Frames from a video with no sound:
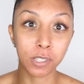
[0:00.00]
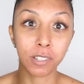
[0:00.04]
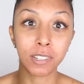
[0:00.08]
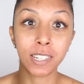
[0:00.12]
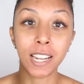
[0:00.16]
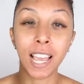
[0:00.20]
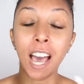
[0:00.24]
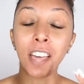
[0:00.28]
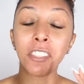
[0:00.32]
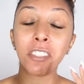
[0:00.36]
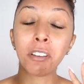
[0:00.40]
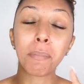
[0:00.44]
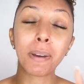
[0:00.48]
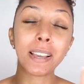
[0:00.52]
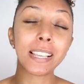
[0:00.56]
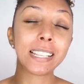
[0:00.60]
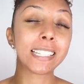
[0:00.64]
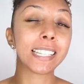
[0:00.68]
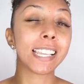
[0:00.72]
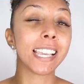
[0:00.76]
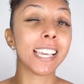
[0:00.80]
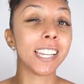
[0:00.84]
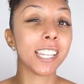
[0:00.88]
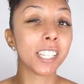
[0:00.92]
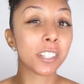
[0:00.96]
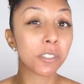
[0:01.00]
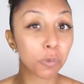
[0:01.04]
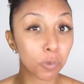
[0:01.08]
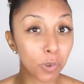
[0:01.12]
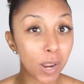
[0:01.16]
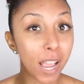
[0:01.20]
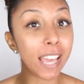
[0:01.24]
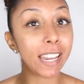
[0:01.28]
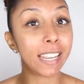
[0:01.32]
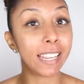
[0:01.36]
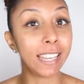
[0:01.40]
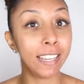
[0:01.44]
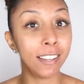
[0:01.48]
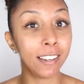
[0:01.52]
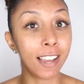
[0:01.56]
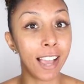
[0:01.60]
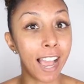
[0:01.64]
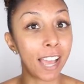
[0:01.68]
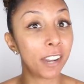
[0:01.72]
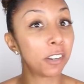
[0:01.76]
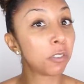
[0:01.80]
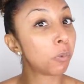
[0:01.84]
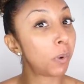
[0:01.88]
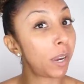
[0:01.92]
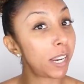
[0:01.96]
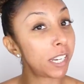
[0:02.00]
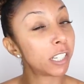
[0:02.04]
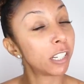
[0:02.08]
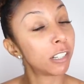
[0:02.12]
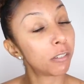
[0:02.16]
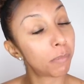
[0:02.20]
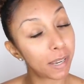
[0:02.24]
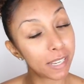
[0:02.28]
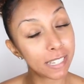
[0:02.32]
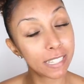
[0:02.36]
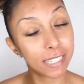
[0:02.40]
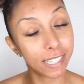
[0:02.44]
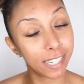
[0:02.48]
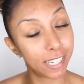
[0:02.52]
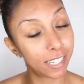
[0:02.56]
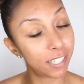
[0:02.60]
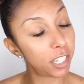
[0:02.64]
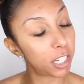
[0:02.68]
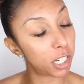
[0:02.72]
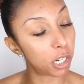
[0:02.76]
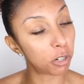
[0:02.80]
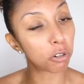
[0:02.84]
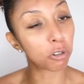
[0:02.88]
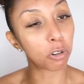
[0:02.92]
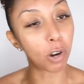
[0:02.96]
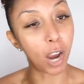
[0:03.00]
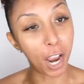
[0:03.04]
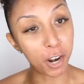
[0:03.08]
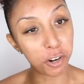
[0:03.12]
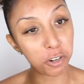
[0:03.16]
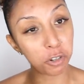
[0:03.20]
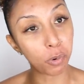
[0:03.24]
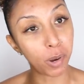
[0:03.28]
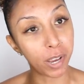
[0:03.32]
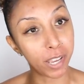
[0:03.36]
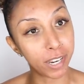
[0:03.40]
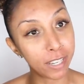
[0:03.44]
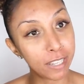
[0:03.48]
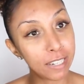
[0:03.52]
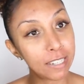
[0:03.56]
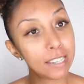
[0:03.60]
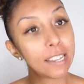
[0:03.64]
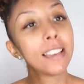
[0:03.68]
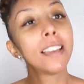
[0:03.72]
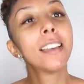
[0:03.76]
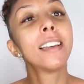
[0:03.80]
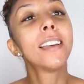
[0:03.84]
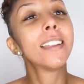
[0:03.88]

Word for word: So now that my skin is ready, I had to wait till my skin, you know, graduated.